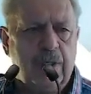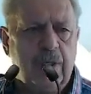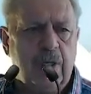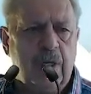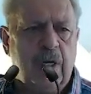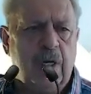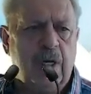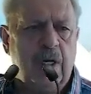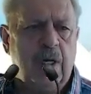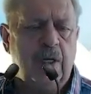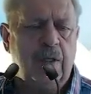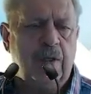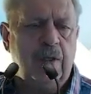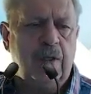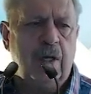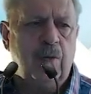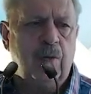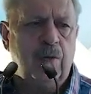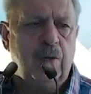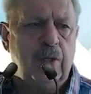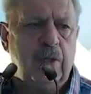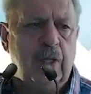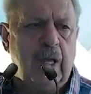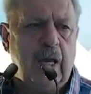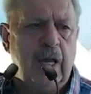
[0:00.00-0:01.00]
they
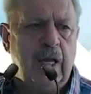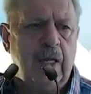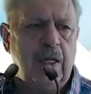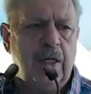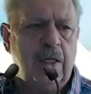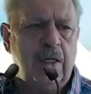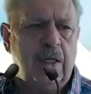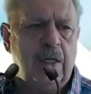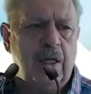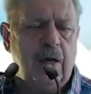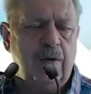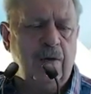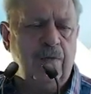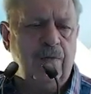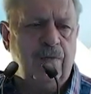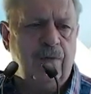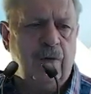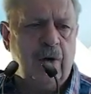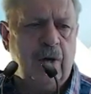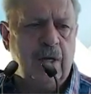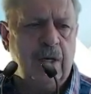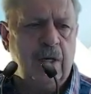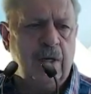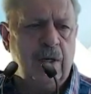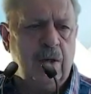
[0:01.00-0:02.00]
would add a
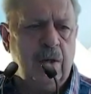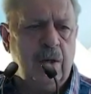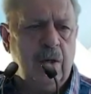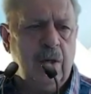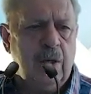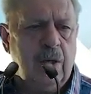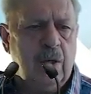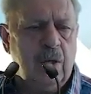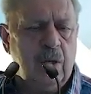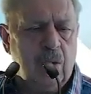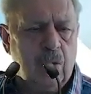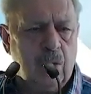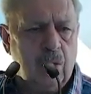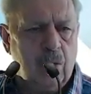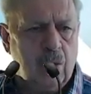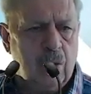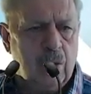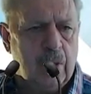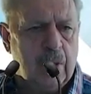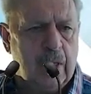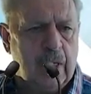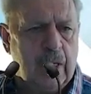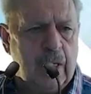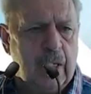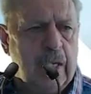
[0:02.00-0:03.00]
final or
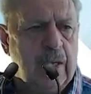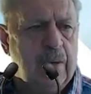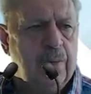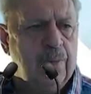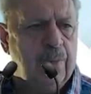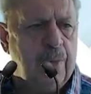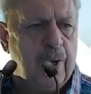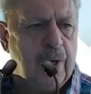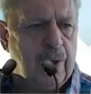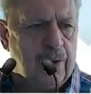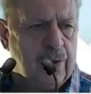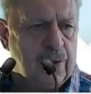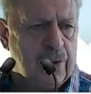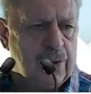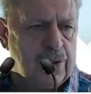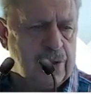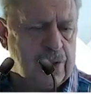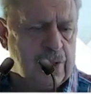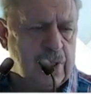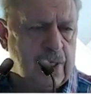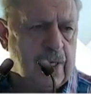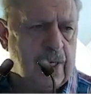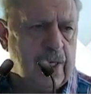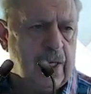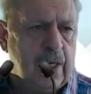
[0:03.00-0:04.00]
an end
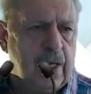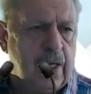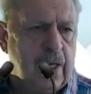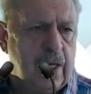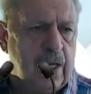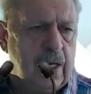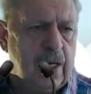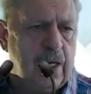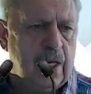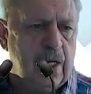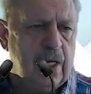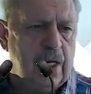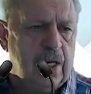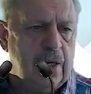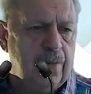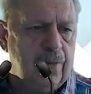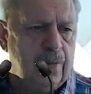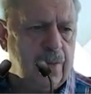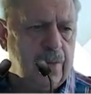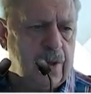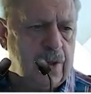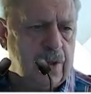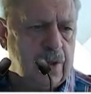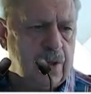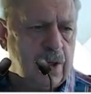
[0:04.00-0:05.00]
bonus
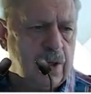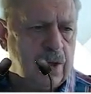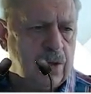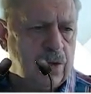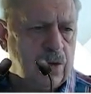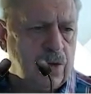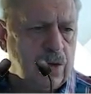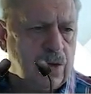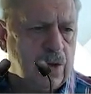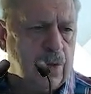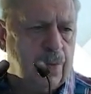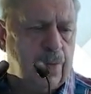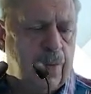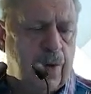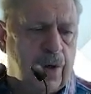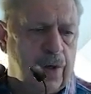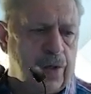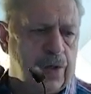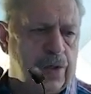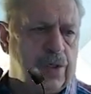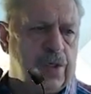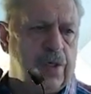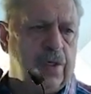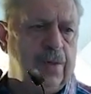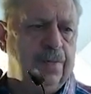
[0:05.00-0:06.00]
to the
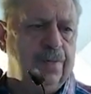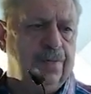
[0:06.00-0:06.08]
policy.